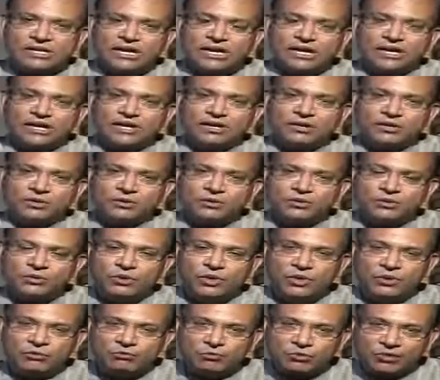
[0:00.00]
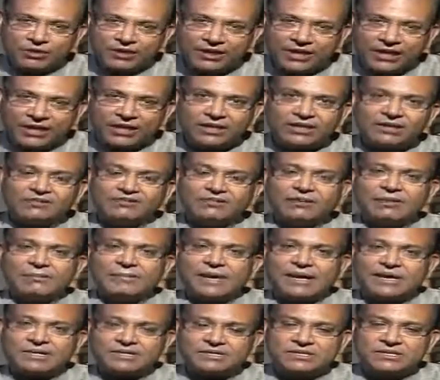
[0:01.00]
are into productive
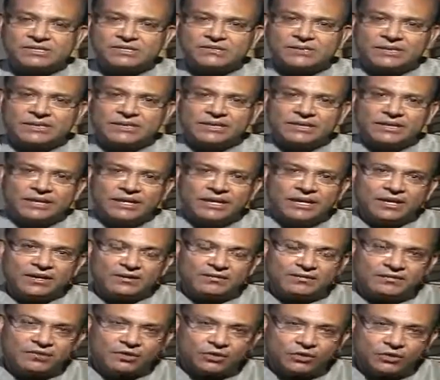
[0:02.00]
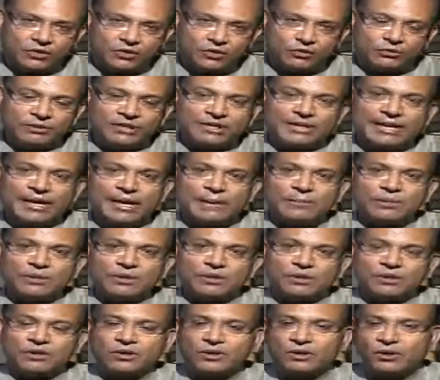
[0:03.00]
capacities, whether they are human
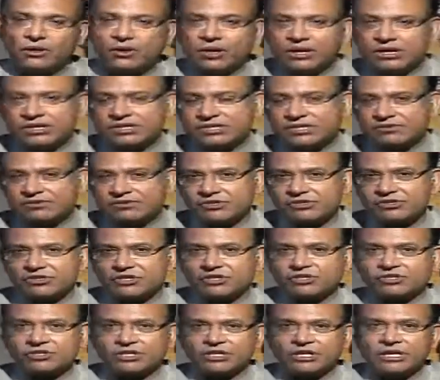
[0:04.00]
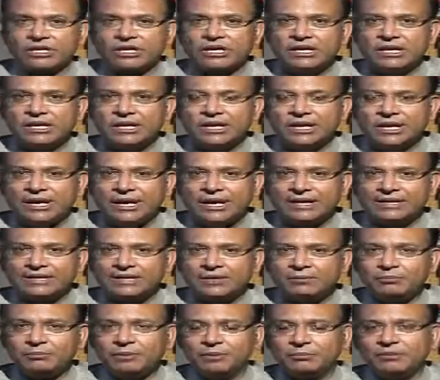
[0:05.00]
capital or its infrastructure, I
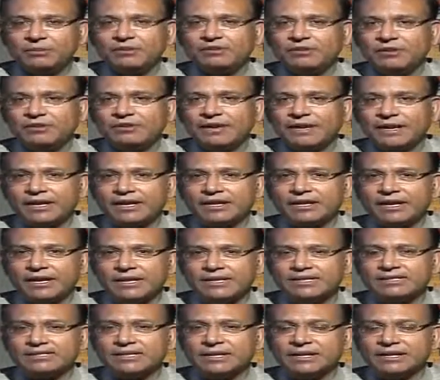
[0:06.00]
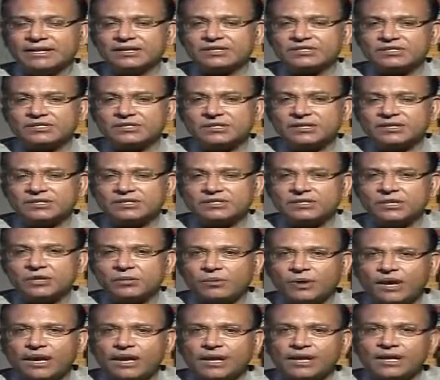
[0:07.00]
think people will recognize that it's
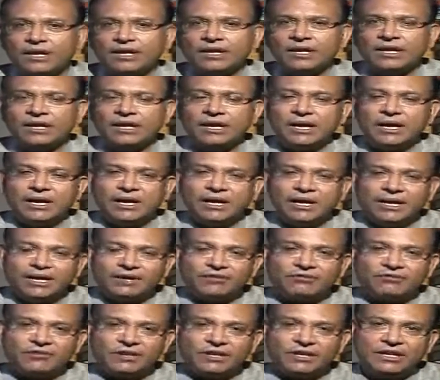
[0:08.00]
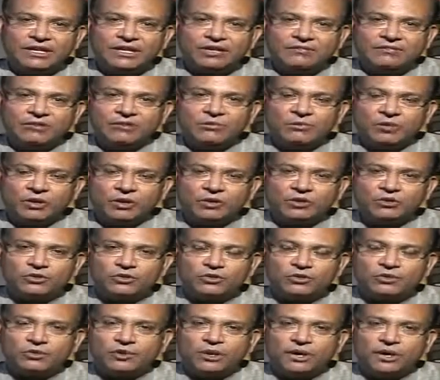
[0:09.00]
required if indeed we want
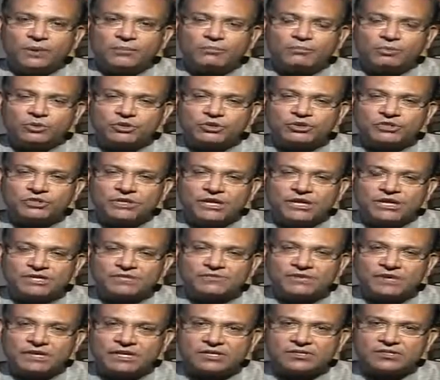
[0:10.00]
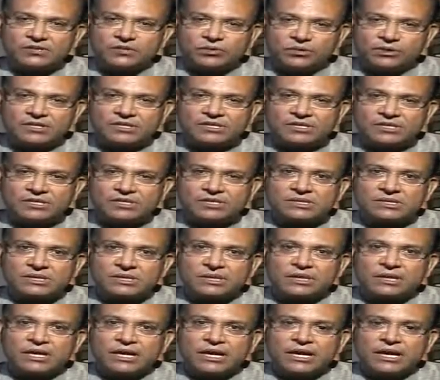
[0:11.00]
to push as far as growth is
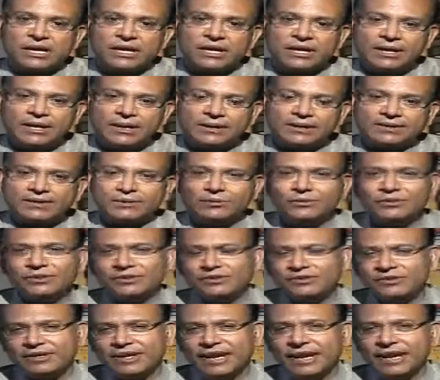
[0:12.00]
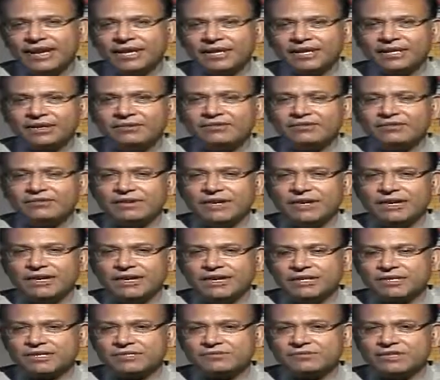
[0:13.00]
concerned. The reality,
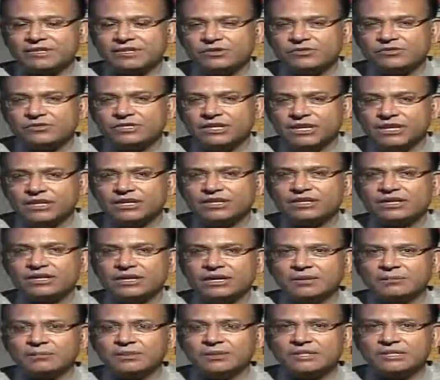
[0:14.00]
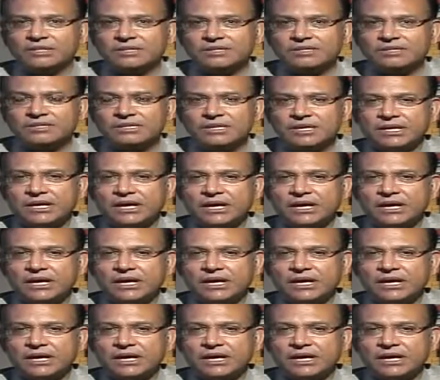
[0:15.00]
Vivek, is when you study the numbers,